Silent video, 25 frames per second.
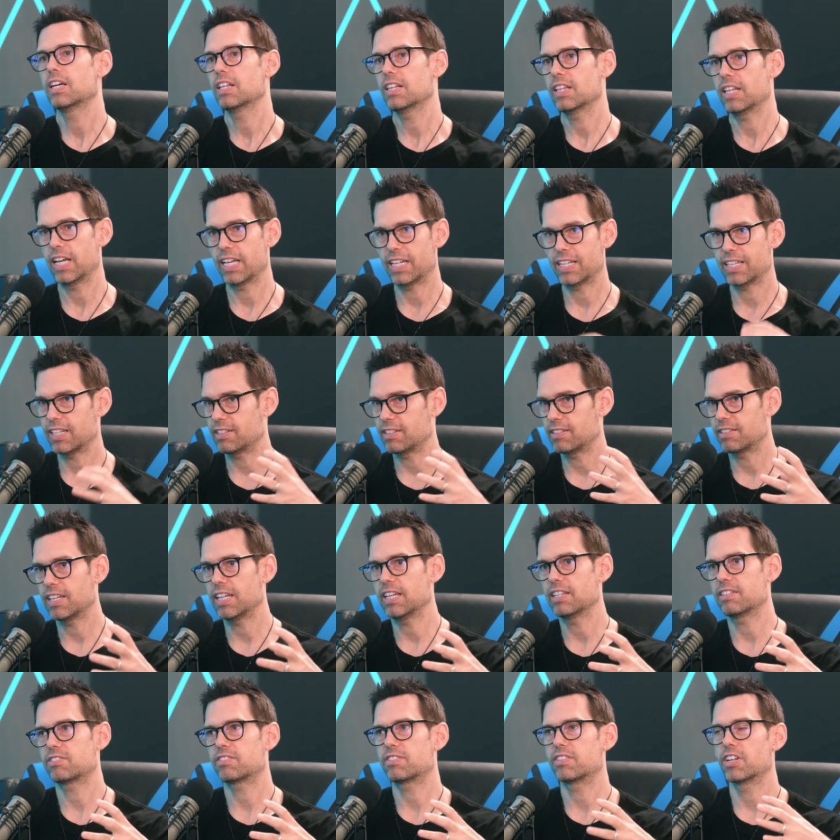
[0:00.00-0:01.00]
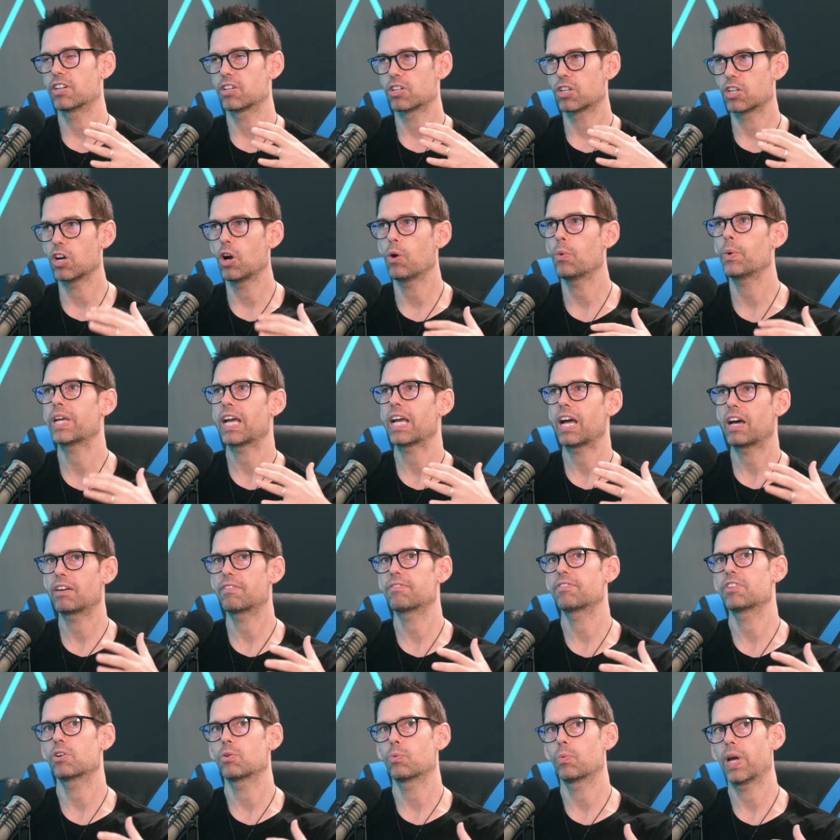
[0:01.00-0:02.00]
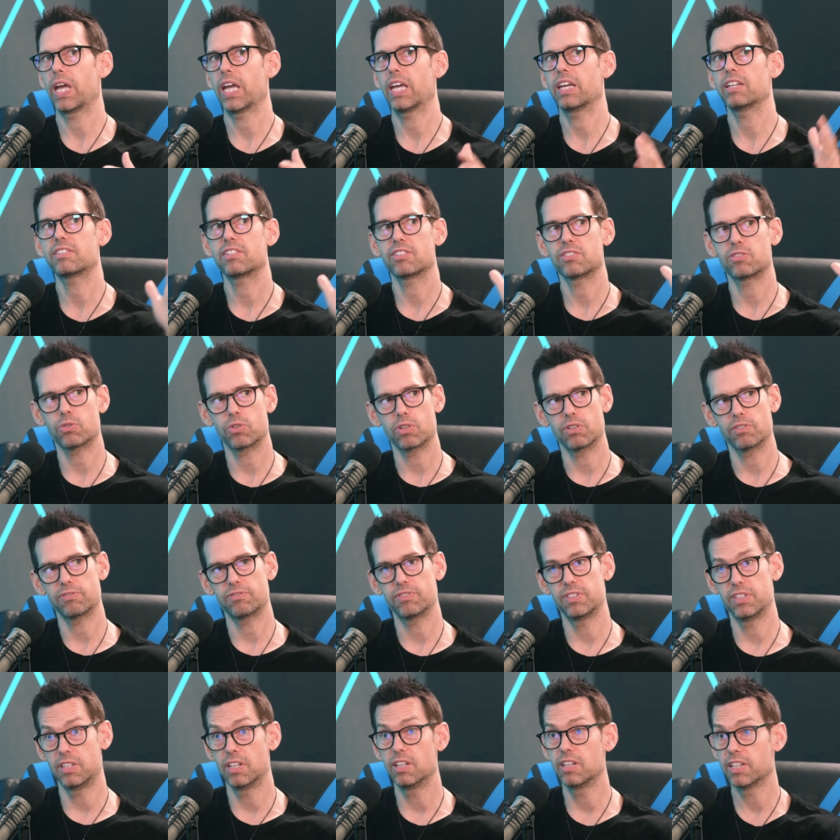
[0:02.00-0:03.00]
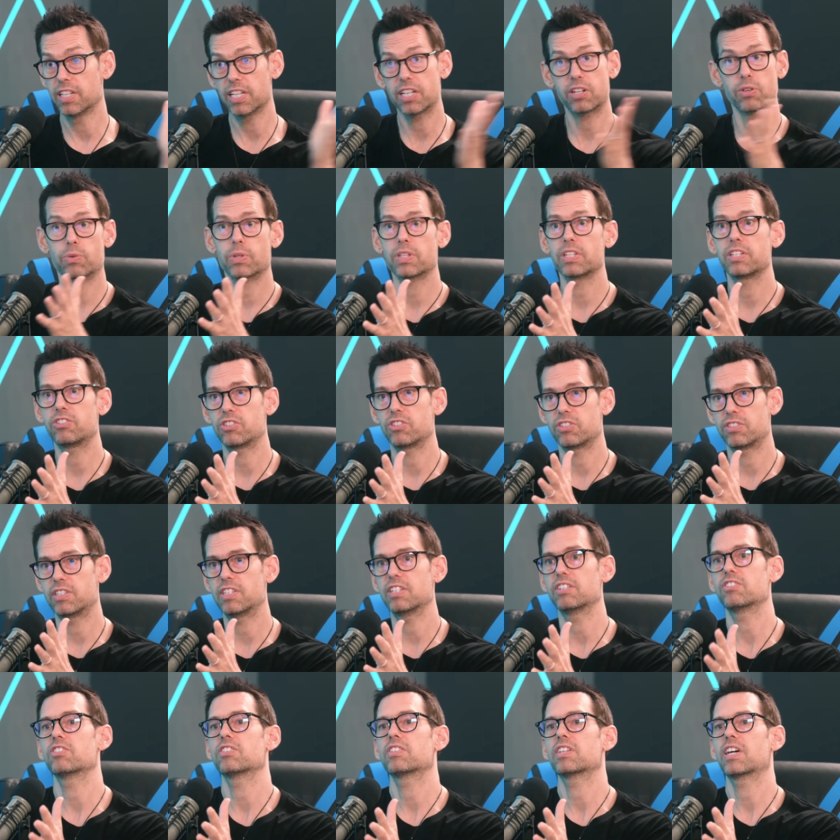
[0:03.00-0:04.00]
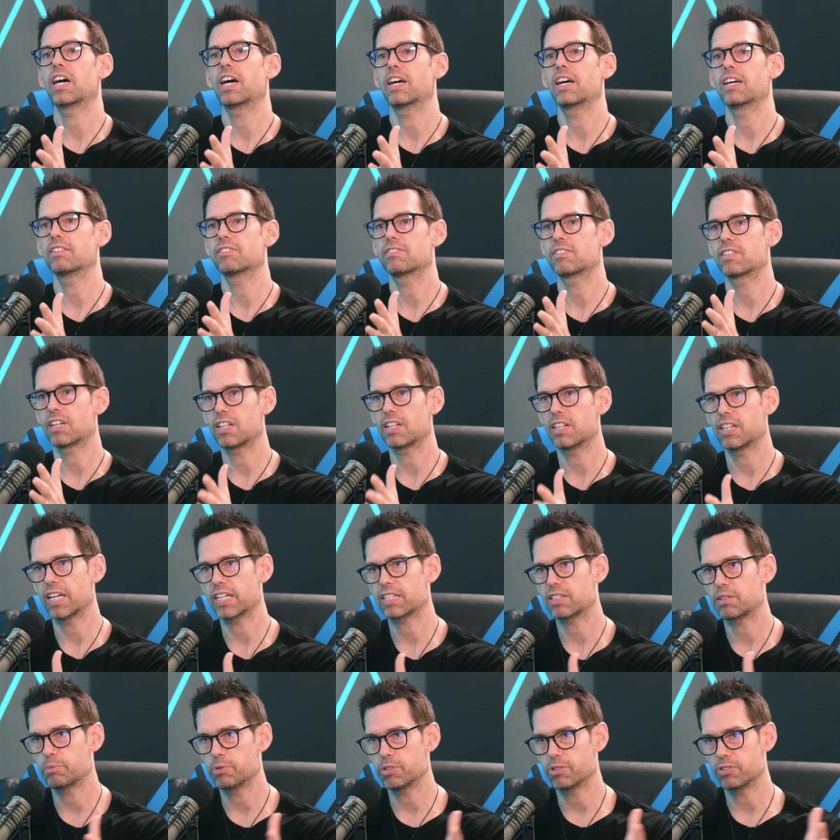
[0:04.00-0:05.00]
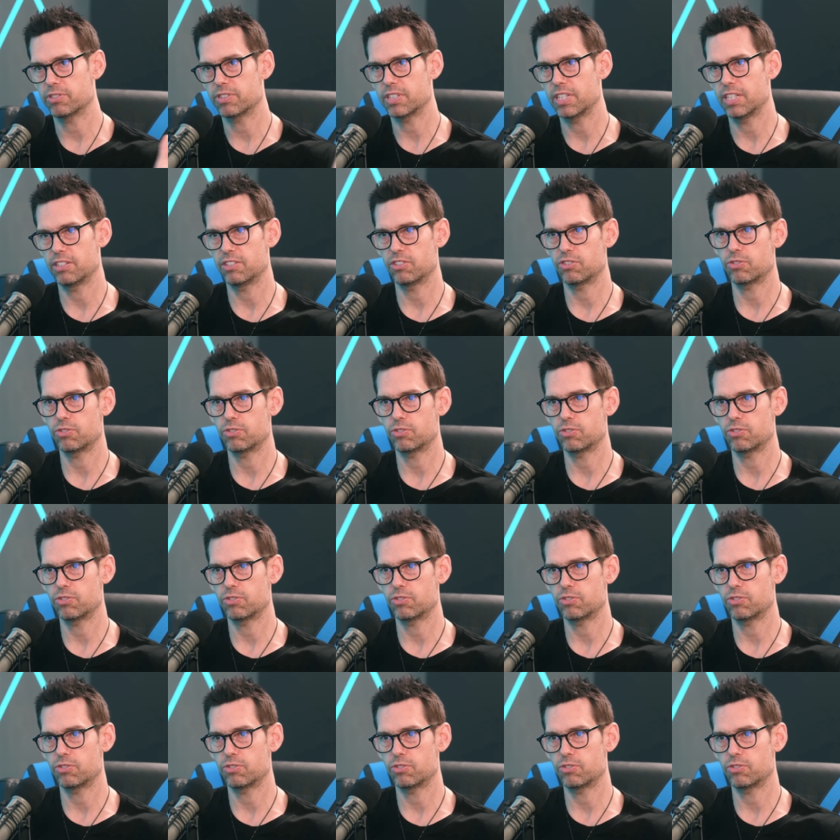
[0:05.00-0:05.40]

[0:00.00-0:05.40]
like it it's they're going out of their way to sort of literally just digitize the collectibles okay.